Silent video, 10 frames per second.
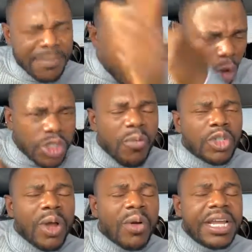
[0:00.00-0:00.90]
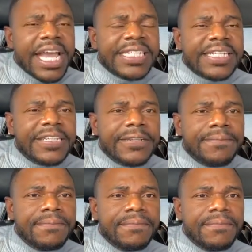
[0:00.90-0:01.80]
Is it because of what you are going to get?
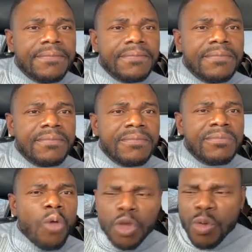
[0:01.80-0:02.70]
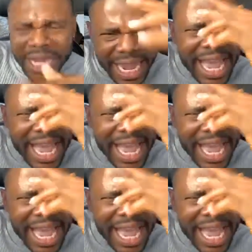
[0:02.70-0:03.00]
Or you